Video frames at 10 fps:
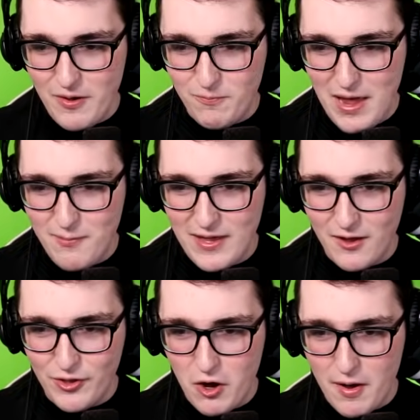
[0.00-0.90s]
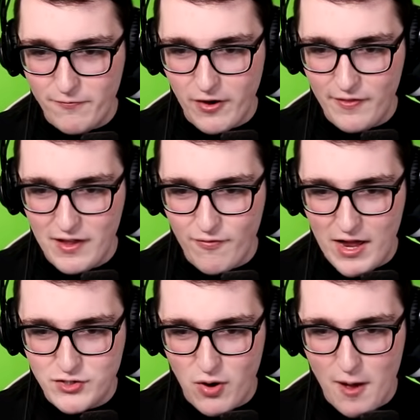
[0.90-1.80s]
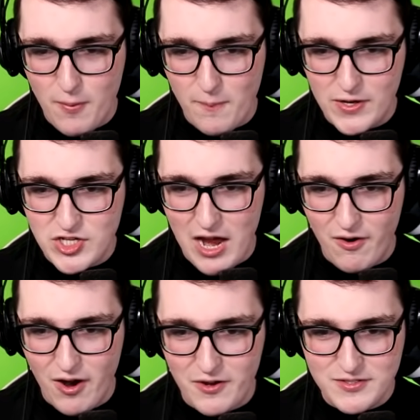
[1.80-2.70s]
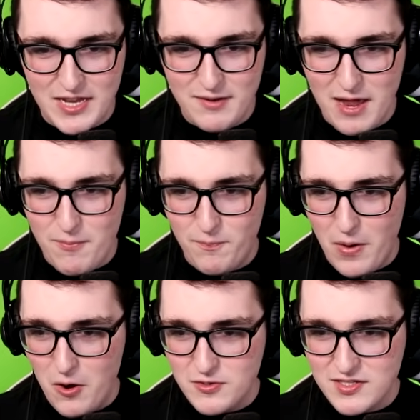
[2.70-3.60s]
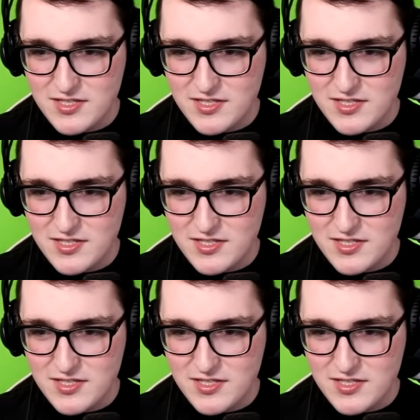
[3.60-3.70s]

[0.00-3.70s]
Maybe he'll know I'm friendly if I drop a bunch of arrows and, and bows and